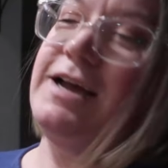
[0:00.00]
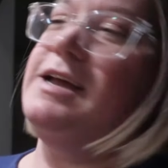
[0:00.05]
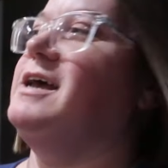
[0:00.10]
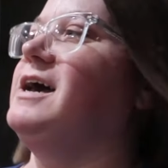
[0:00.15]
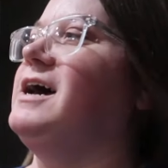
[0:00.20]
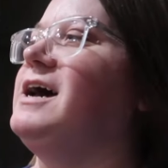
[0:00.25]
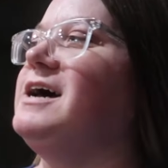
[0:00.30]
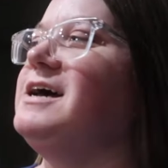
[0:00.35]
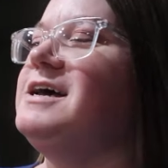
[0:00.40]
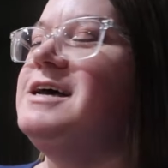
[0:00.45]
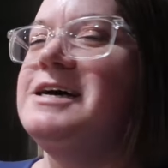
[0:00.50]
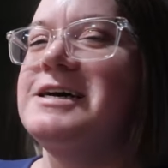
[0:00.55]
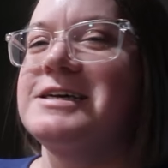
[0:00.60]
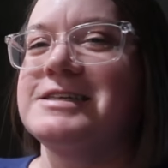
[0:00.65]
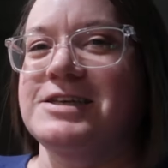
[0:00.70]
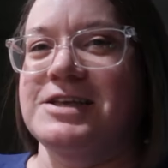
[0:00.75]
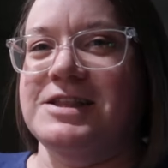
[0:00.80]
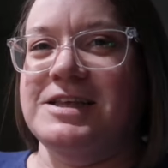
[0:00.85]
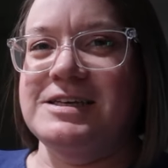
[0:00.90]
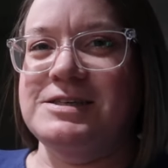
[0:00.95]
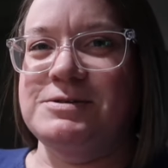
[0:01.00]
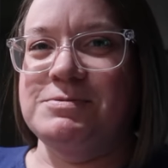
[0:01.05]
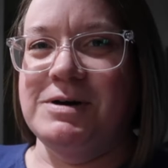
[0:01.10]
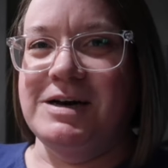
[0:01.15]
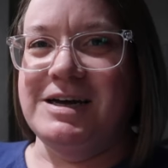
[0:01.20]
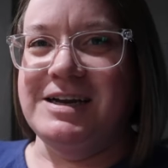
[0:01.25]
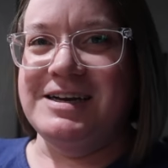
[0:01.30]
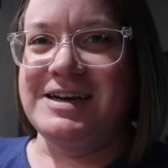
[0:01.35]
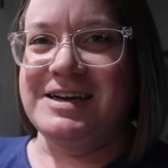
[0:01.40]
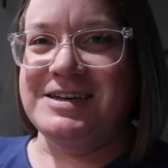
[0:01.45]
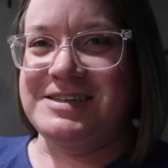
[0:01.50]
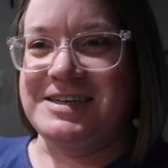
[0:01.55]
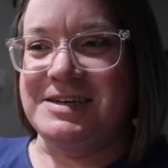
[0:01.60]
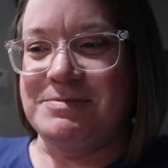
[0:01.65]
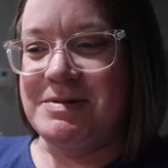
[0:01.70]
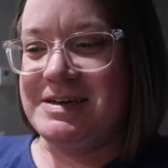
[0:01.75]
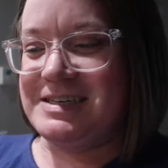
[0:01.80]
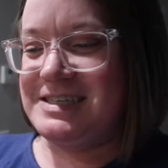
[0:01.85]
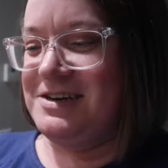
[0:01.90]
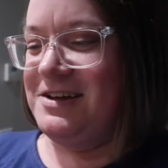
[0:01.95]
Yeah. So this one, she
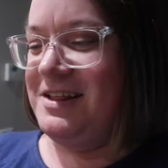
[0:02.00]
must